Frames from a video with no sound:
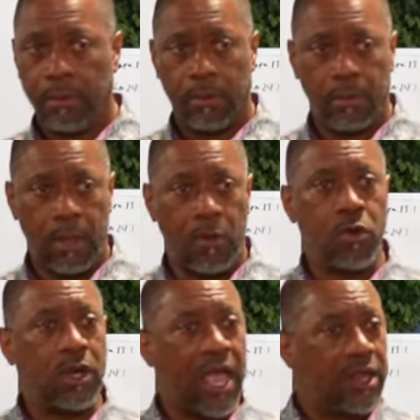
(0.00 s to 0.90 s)
If you
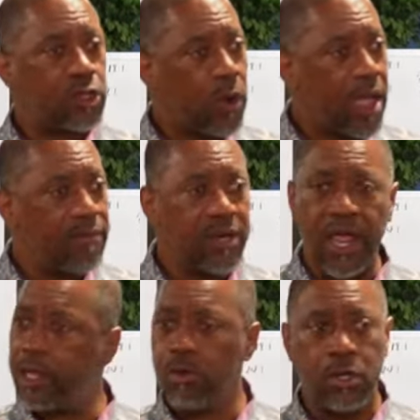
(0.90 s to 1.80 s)
lay 12 in there,
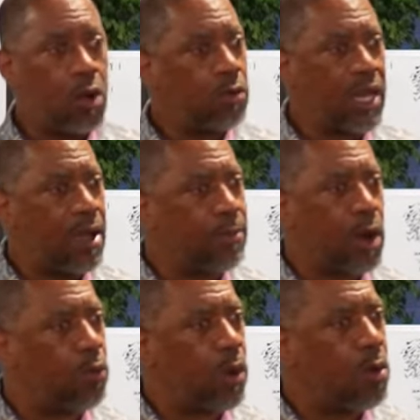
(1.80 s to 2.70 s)
you know 11 going to
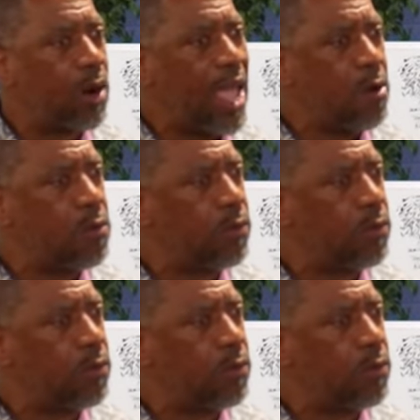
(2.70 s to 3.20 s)
roll out.